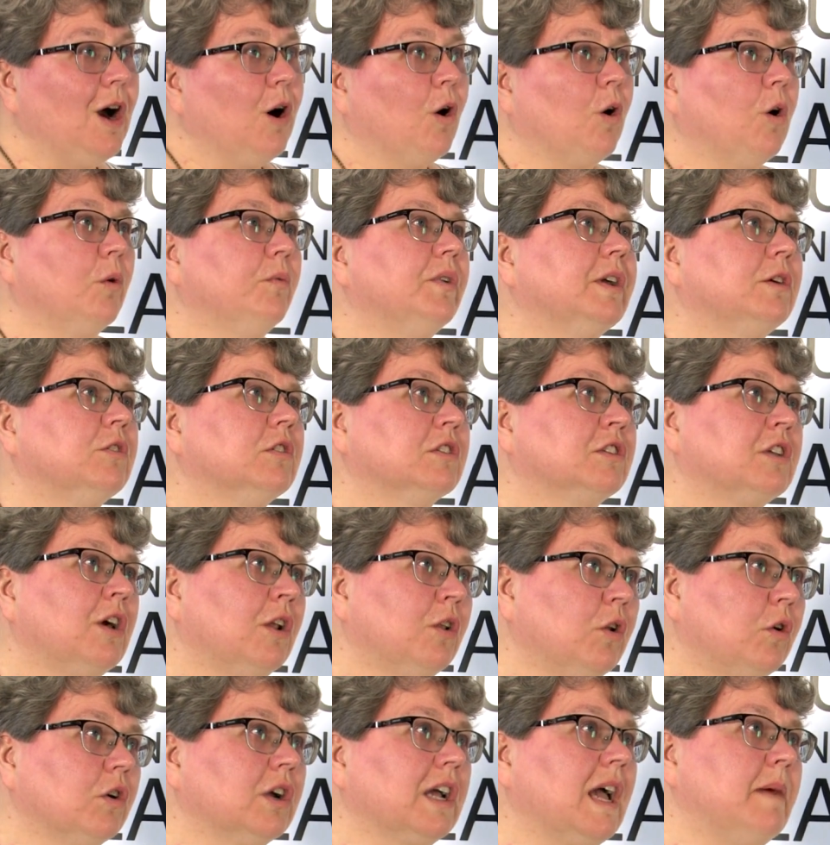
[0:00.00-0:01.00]
or we got
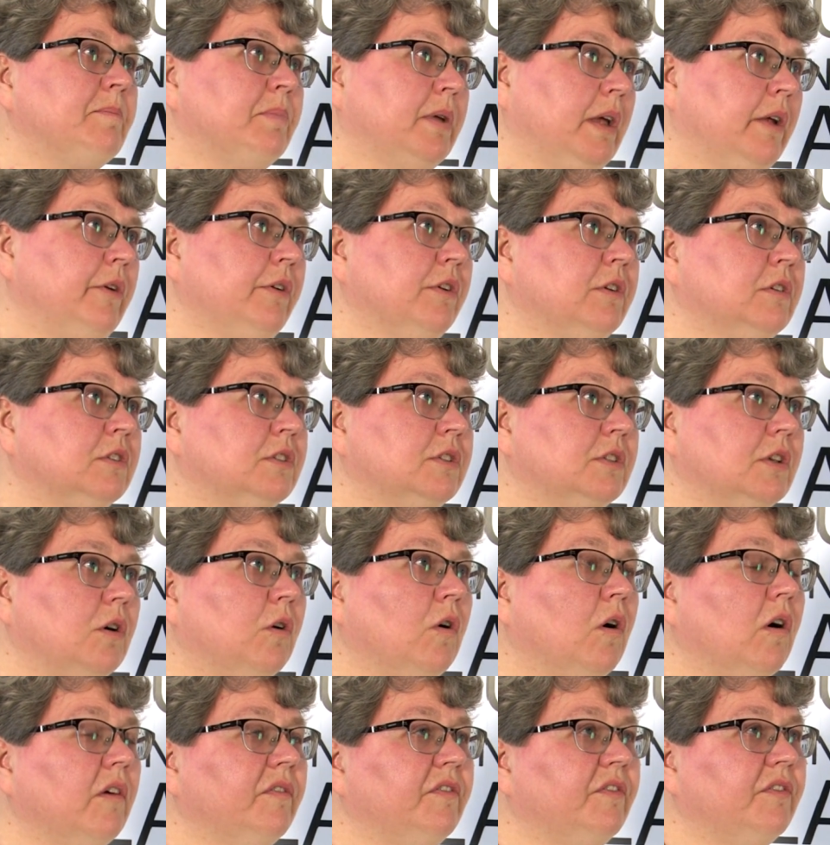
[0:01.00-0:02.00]
longer periods
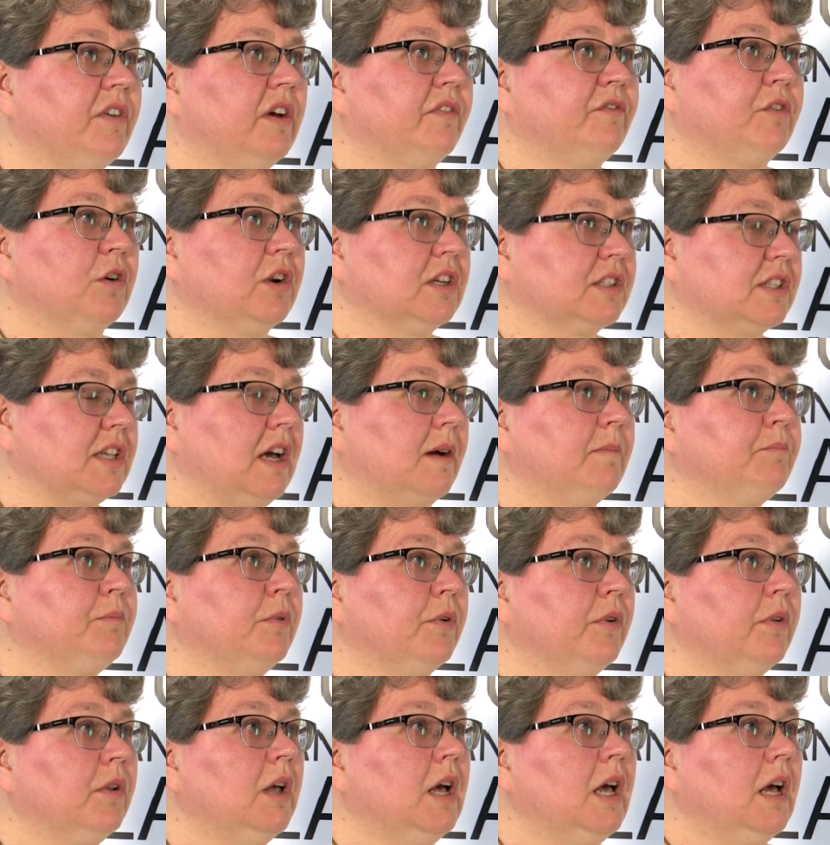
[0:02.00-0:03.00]
of, for
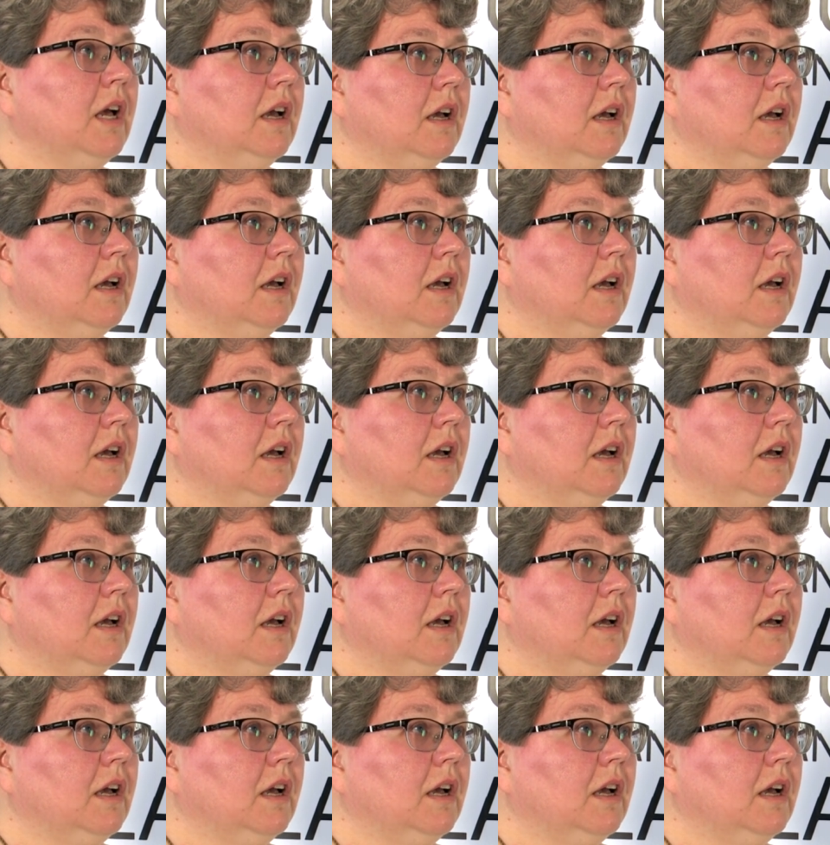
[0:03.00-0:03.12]
example,